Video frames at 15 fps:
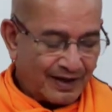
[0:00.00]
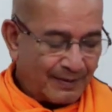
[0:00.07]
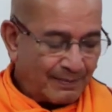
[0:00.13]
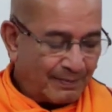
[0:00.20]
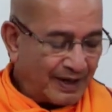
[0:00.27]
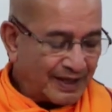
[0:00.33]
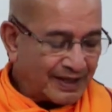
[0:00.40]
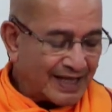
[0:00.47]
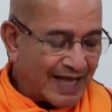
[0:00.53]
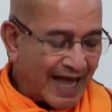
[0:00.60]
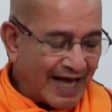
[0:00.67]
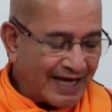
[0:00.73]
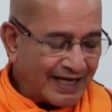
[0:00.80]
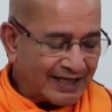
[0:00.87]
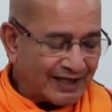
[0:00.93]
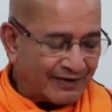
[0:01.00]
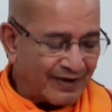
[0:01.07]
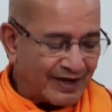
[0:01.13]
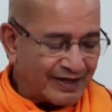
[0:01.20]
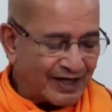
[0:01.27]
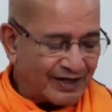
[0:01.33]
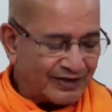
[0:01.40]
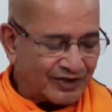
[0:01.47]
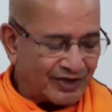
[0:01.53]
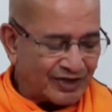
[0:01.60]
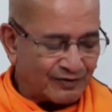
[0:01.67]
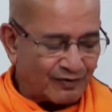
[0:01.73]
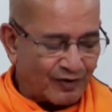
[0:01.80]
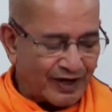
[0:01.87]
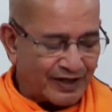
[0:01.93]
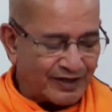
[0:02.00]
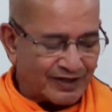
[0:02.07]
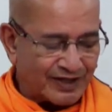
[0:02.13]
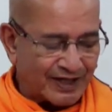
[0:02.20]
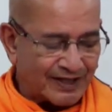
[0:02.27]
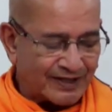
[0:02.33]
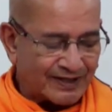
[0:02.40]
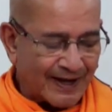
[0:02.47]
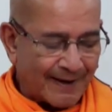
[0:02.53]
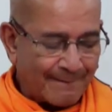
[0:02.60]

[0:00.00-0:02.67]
But Jnani, the Vedantist, for instance,